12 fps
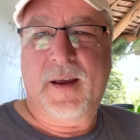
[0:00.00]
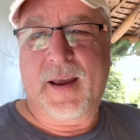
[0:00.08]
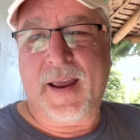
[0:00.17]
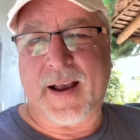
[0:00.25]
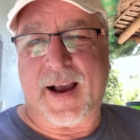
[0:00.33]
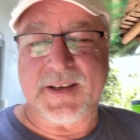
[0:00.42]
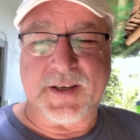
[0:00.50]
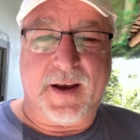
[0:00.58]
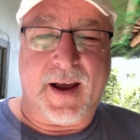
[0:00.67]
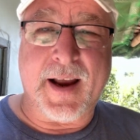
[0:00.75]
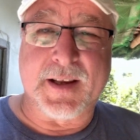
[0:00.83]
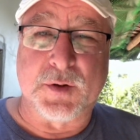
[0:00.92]
Hey guys,
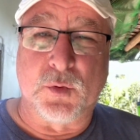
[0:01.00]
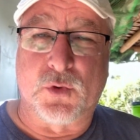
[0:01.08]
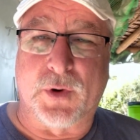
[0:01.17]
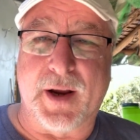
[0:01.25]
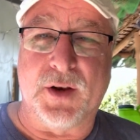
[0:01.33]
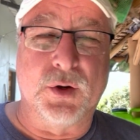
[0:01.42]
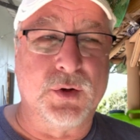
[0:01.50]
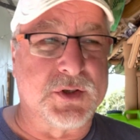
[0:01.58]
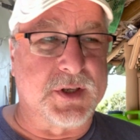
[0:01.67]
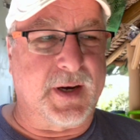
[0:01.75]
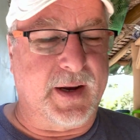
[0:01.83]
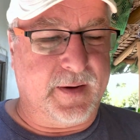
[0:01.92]
I got some great news
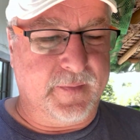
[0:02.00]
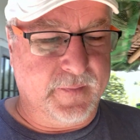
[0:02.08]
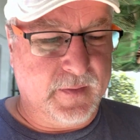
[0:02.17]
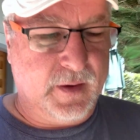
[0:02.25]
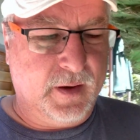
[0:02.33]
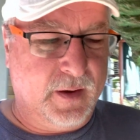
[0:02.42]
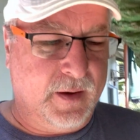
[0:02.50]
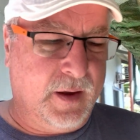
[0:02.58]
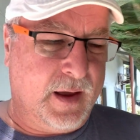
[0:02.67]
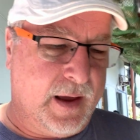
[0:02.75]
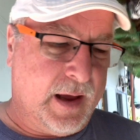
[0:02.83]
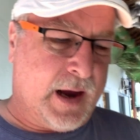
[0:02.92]
today.
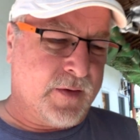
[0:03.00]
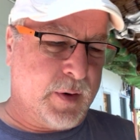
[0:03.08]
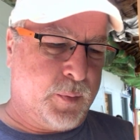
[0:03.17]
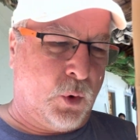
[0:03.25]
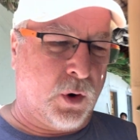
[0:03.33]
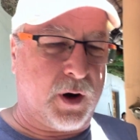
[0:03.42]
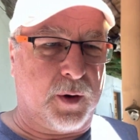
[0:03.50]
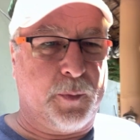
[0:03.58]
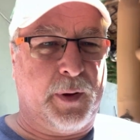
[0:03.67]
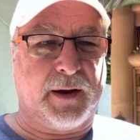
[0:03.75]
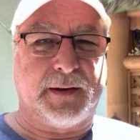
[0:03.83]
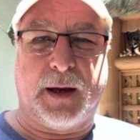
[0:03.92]
A reporter
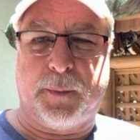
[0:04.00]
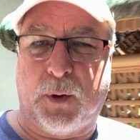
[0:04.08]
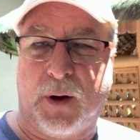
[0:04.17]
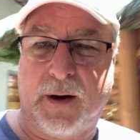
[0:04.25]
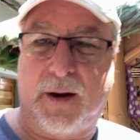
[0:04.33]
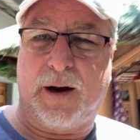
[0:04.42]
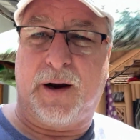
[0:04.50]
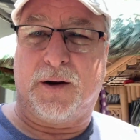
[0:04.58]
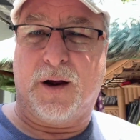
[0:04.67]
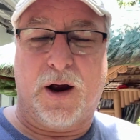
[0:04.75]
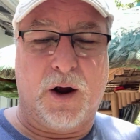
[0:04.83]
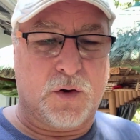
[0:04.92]
picked up on
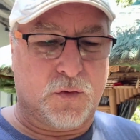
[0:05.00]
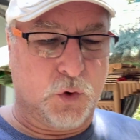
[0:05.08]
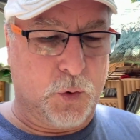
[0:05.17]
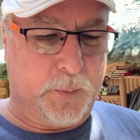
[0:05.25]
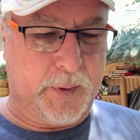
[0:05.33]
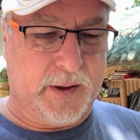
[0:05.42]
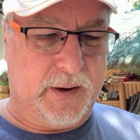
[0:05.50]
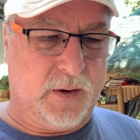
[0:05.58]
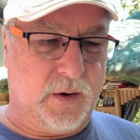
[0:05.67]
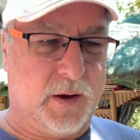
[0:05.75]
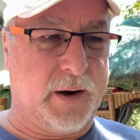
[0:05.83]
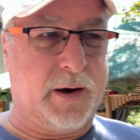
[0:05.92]
our group and
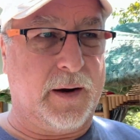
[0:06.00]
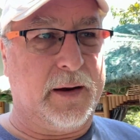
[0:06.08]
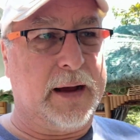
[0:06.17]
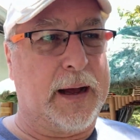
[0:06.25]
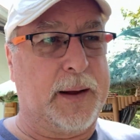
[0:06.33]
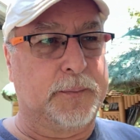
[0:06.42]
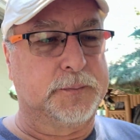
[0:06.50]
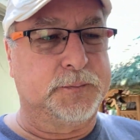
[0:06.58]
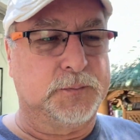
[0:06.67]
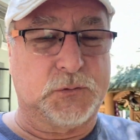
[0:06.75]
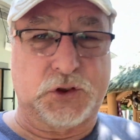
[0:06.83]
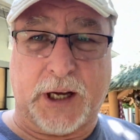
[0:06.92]
on our
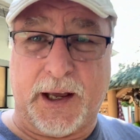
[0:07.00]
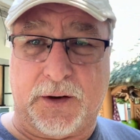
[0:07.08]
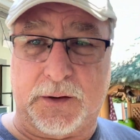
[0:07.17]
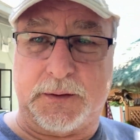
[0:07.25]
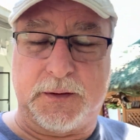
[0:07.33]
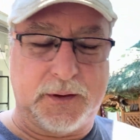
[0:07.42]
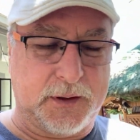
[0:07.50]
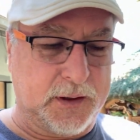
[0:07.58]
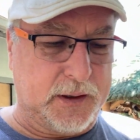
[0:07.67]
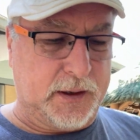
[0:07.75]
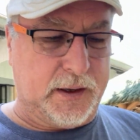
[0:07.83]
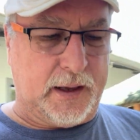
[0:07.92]
channel
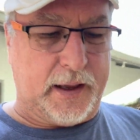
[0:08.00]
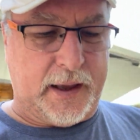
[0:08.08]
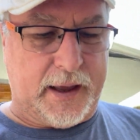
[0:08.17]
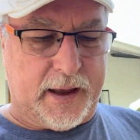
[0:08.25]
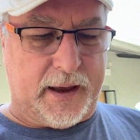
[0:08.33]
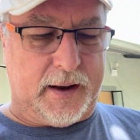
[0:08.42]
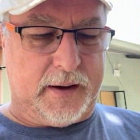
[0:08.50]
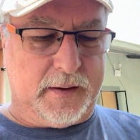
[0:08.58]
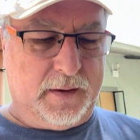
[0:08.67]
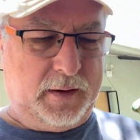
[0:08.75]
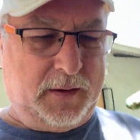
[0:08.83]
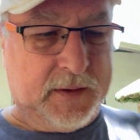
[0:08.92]
and
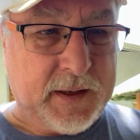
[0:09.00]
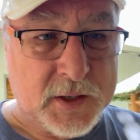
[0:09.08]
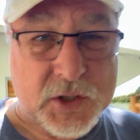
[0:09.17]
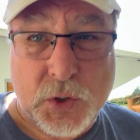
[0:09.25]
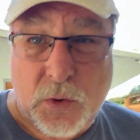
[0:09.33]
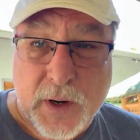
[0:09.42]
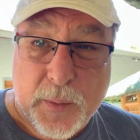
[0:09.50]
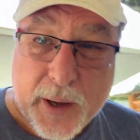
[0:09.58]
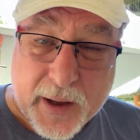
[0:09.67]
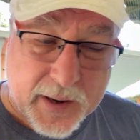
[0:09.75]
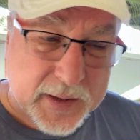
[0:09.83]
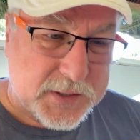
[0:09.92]
did a story
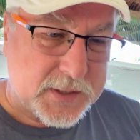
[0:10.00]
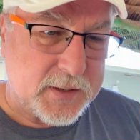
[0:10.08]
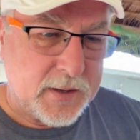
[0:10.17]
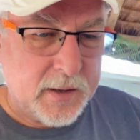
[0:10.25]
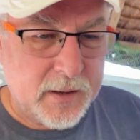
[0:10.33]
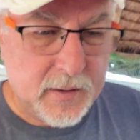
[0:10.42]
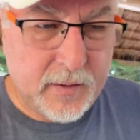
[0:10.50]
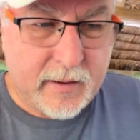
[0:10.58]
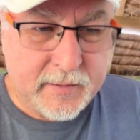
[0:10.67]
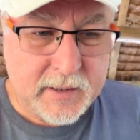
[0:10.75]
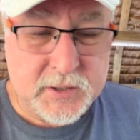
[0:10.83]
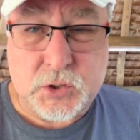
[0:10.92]
about us.
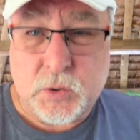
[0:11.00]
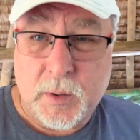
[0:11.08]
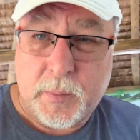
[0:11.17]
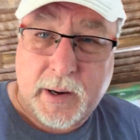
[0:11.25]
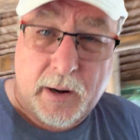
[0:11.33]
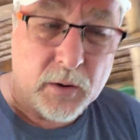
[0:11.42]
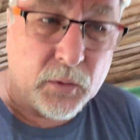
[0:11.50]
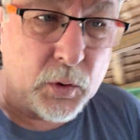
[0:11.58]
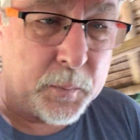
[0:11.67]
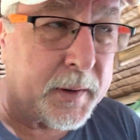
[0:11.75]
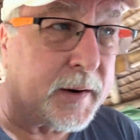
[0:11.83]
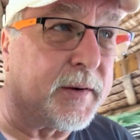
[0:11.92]
Did a story about our
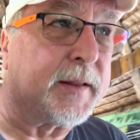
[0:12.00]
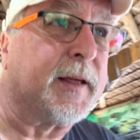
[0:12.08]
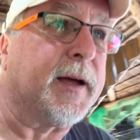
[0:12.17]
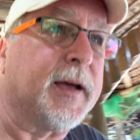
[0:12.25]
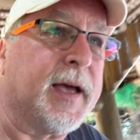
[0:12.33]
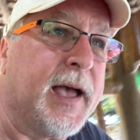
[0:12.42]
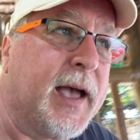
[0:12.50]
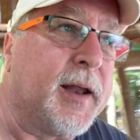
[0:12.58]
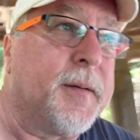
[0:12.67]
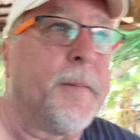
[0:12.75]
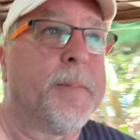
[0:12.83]
group and everything, and